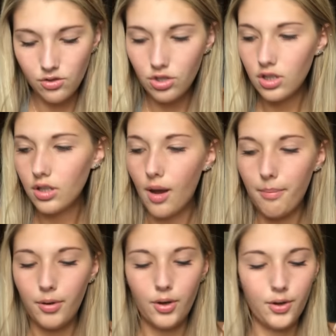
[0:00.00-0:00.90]
Just a
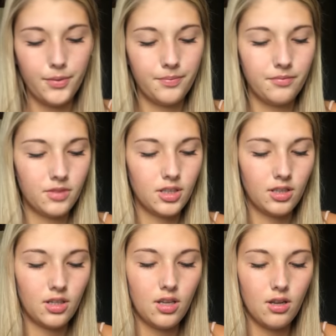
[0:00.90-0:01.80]
couple
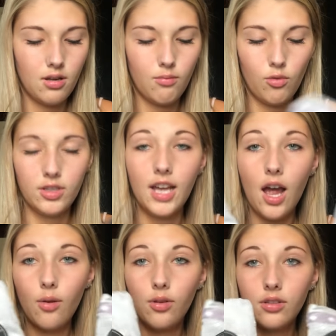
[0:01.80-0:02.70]
more
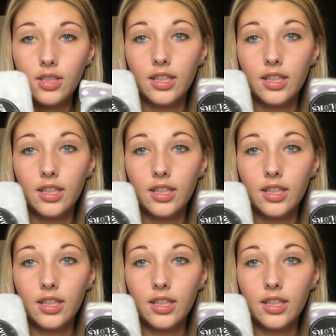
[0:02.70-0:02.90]
towels,